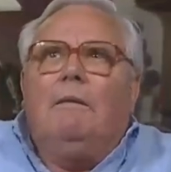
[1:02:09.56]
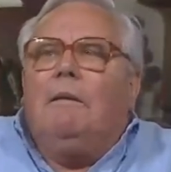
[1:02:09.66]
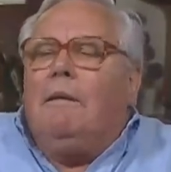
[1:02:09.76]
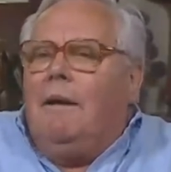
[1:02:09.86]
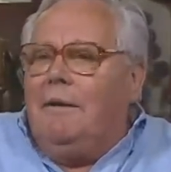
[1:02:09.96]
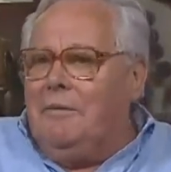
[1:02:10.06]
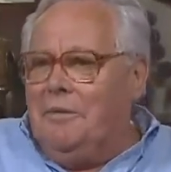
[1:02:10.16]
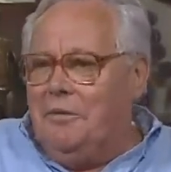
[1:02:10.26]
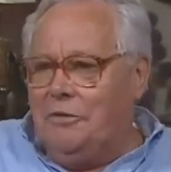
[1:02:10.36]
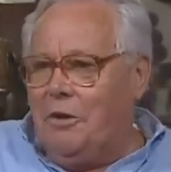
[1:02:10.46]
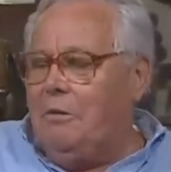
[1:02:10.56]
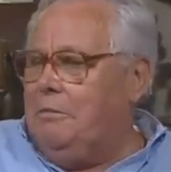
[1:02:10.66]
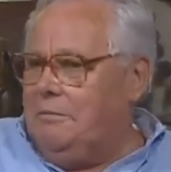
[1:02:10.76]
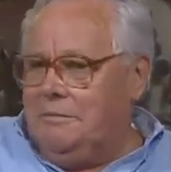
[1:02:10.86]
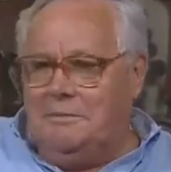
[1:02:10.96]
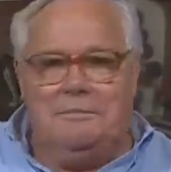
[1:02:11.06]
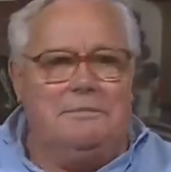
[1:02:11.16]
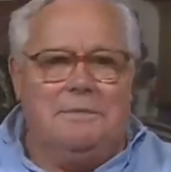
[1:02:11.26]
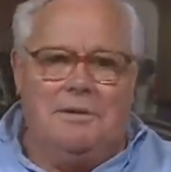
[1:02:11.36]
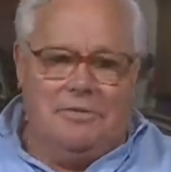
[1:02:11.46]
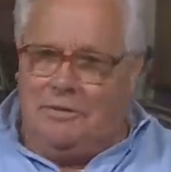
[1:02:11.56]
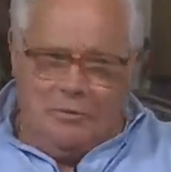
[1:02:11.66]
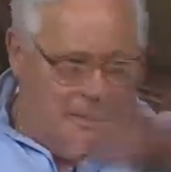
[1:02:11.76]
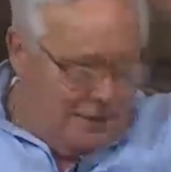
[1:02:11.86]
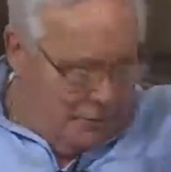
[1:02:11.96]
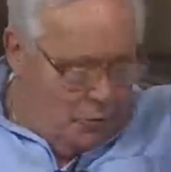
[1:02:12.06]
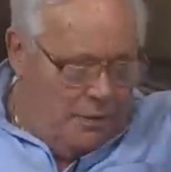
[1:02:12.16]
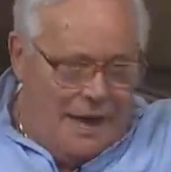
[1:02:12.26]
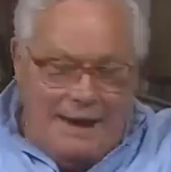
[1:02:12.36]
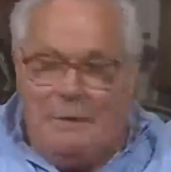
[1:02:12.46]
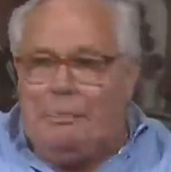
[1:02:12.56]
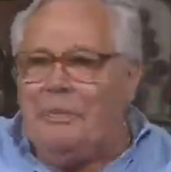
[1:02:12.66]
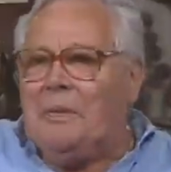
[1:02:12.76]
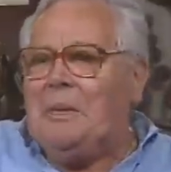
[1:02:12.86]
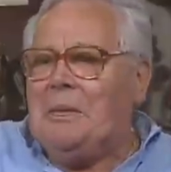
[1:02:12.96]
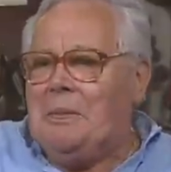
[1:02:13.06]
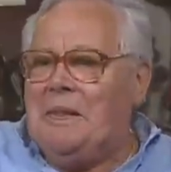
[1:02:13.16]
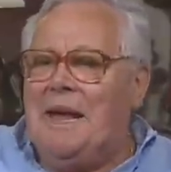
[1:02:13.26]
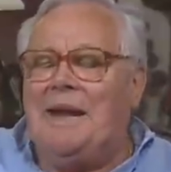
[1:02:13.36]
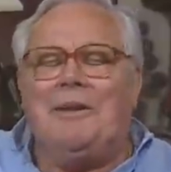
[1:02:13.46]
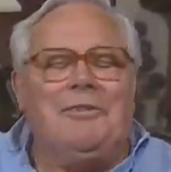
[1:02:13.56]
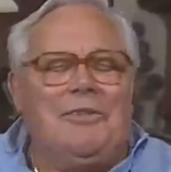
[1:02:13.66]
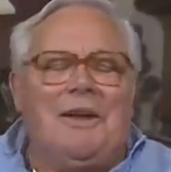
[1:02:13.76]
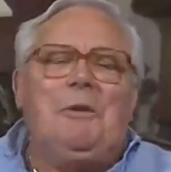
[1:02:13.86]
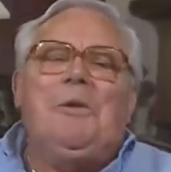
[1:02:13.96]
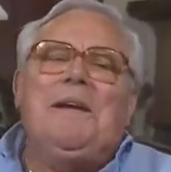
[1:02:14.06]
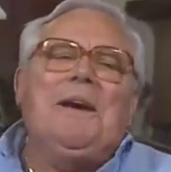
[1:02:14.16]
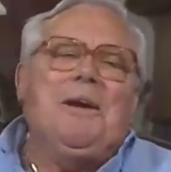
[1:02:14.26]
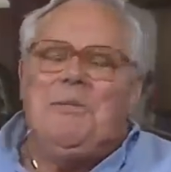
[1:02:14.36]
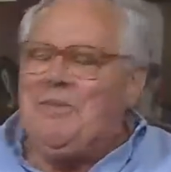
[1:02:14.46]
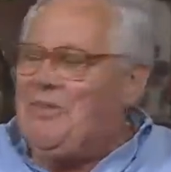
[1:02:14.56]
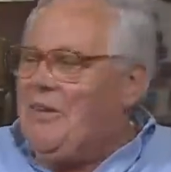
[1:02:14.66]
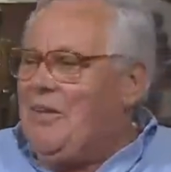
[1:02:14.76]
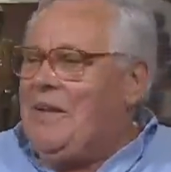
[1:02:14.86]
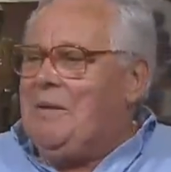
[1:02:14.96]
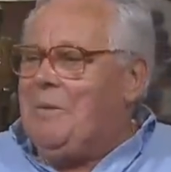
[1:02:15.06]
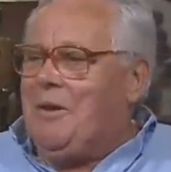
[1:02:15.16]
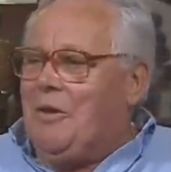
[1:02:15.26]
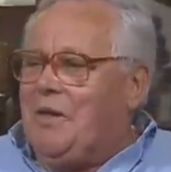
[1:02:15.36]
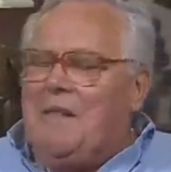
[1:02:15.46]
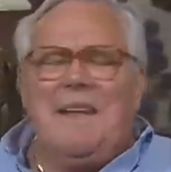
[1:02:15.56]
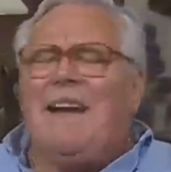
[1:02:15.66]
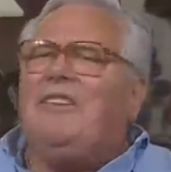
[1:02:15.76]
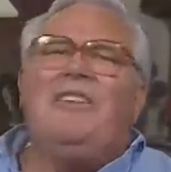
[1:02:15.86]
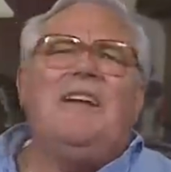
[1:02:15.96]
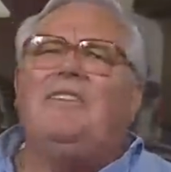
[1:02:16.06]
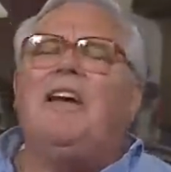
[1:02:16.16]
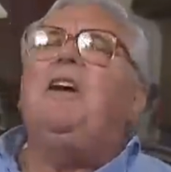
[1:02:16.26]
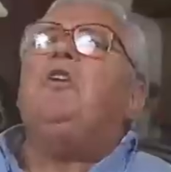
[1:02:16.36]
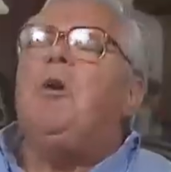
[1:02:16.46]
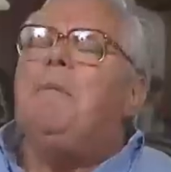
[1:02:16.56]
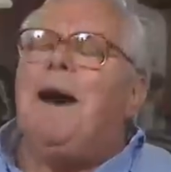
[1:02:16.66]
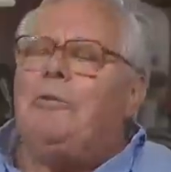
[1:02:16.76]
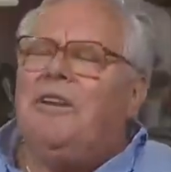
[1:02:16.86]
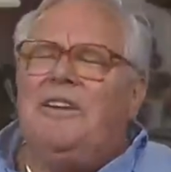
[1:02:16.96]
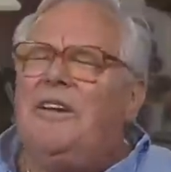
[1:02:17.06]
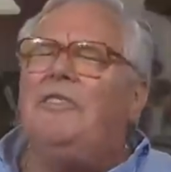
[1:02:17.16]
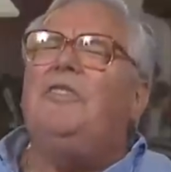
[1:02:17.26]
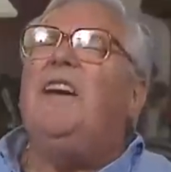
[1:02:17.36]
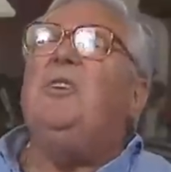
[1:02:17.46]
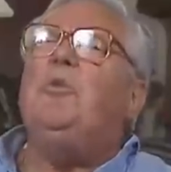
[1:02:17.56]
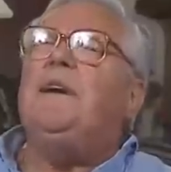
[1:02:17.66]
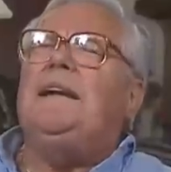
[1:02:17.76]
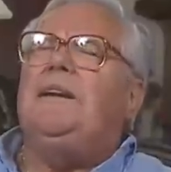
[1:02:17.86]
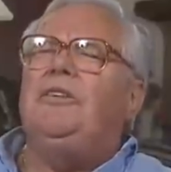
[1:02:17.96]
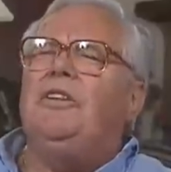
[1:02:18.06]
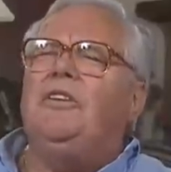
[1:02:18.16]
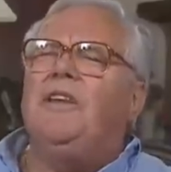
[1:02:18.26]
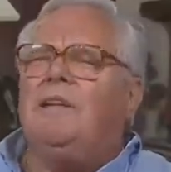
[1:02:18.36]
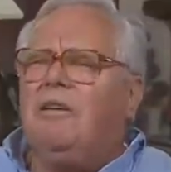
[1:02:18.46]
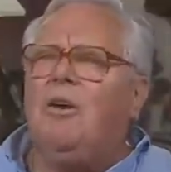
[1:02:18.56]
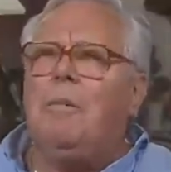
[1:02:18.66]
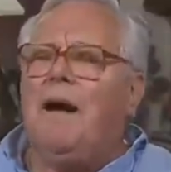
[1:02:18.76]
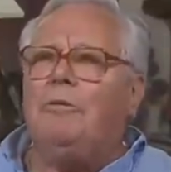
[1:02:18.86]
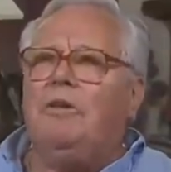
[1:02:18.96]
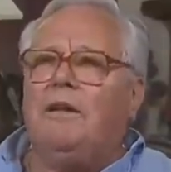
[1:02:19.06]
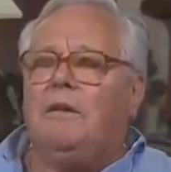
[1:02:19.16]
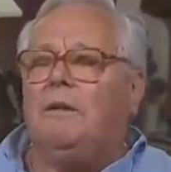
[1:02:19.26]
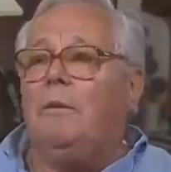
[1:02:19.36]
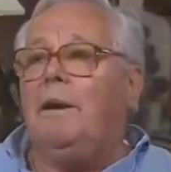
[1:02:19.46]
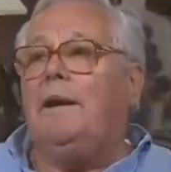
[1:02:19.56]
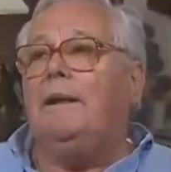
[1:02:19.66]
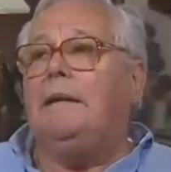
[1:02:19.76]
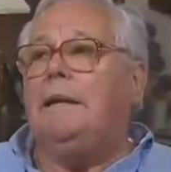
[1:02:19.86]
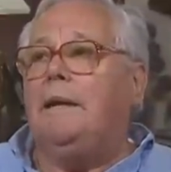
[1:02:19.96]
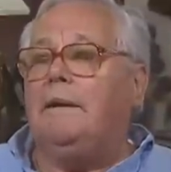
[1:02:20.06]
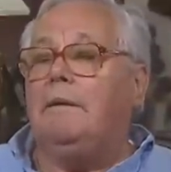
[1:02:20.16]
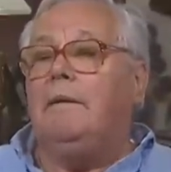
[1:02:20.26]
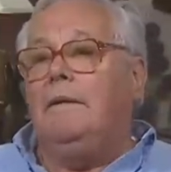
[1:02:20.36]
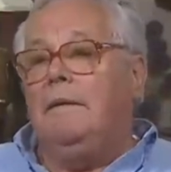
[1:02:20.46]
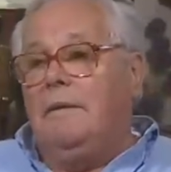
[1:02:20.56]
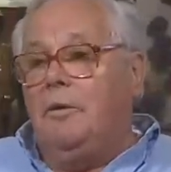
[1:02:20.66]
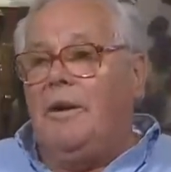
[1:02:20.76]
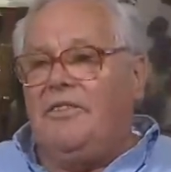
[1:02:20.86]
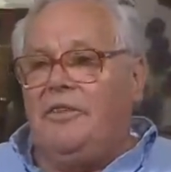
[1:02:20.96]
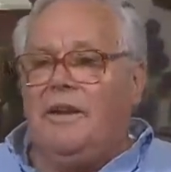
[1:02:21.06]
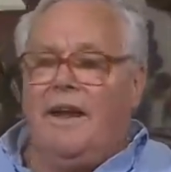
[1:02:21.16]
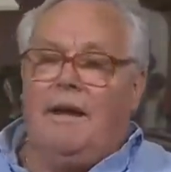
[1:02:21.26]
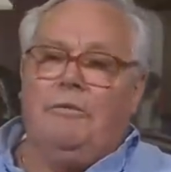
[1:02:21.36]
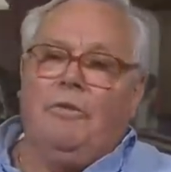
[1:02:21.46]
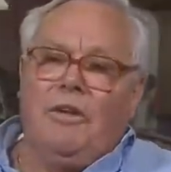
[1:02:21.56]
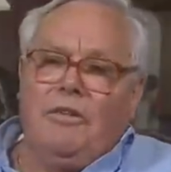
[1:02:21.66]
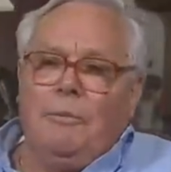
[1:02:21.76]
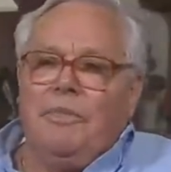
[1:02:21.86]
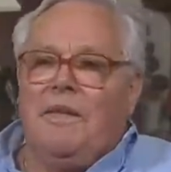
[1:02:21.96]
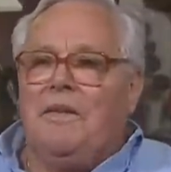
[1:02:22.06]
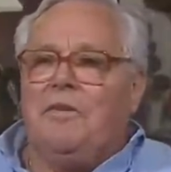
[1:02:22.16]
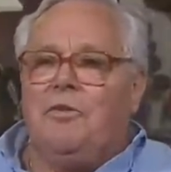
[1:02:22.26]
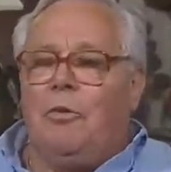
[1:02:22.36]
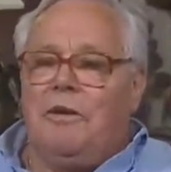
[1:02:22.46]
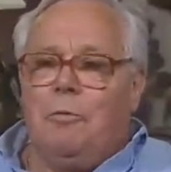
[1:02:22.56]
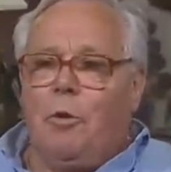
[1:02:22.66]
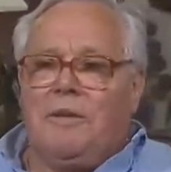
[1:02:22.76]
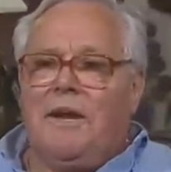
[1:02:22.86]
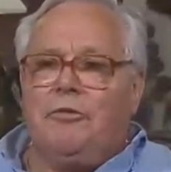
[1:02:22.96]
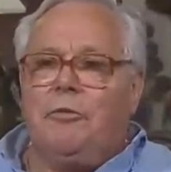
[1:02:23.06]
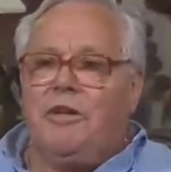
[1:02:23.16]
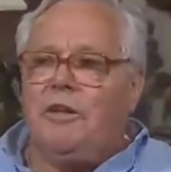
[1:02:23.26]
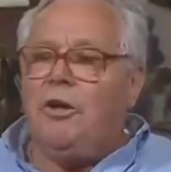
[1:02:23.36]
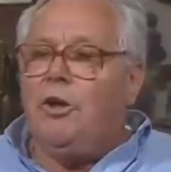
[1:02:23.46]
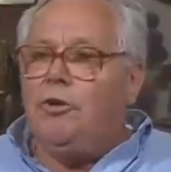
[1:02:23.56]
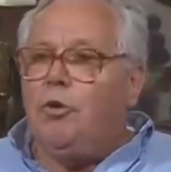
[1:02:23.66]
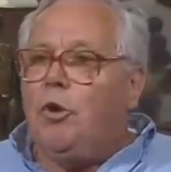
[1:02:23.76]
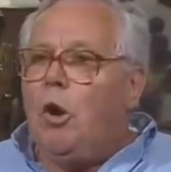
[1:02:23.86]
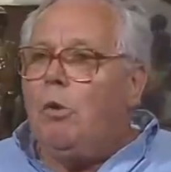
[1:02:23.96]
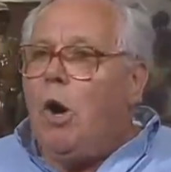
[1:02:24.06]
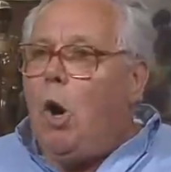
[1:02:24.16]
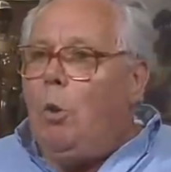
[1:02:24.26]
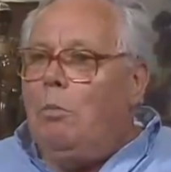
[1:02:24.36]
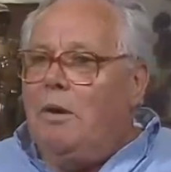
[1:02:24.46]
God. So I still look at goodbye, and I still hear him, because he did say, come out. He didn't say you're released. He said, come out. I said, oh my God, another questionnaire of us. So he walked next to me and said, you're going home.